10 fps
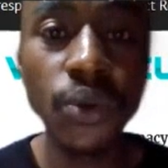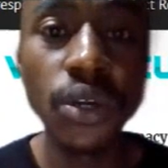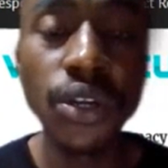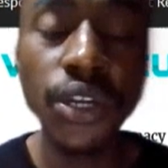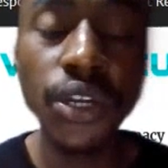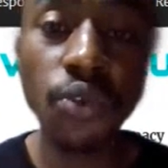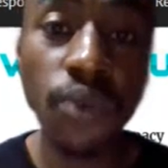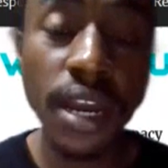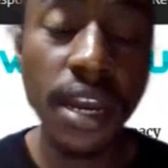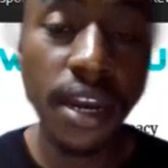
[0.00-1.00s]
rank
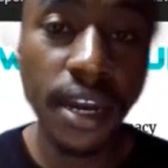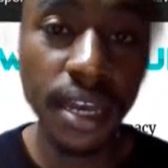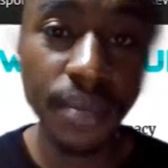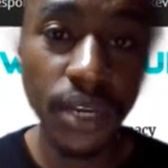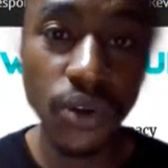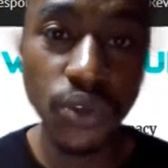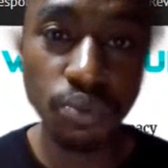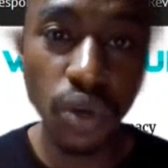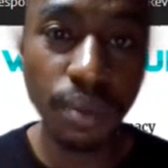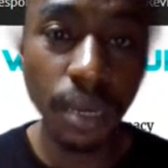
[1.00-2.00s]
higher, because more
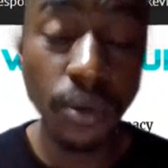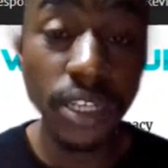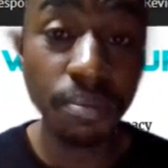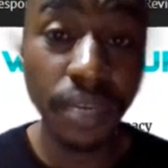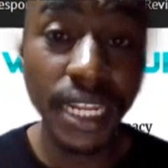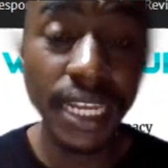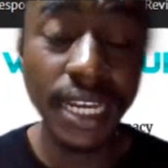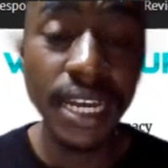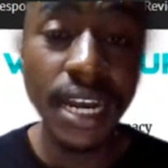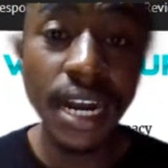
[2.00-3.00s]
people are spending
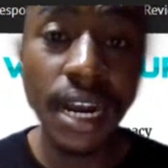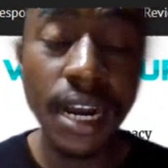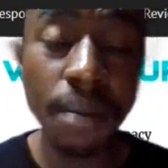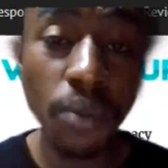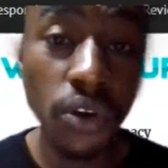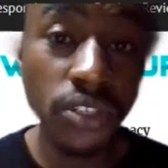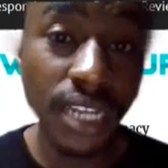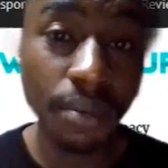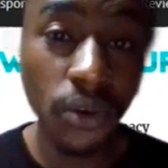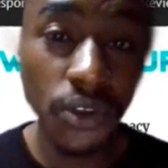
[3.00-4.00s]
more time
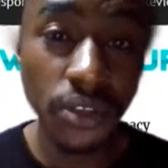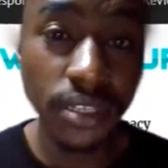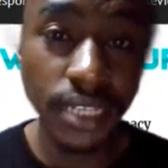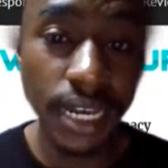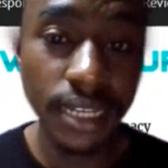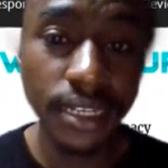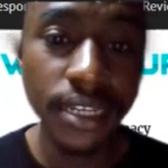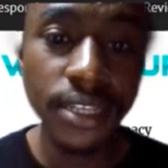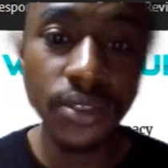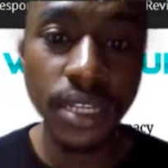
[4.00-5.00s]
on your site. So
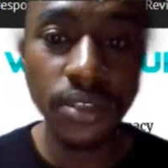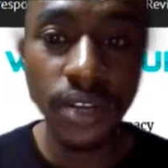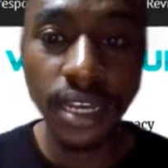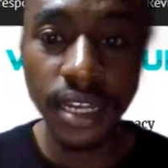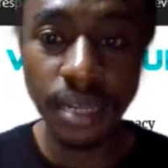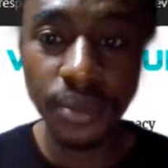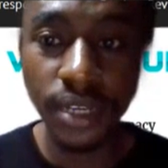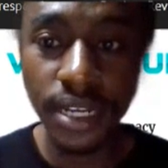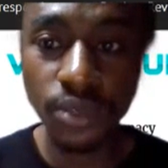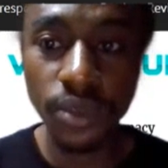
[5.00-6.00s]
that's going to help you guys
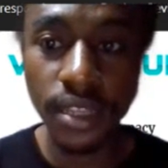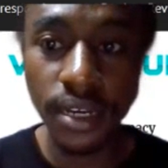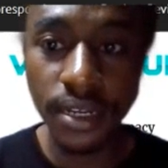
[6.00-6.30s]
with that.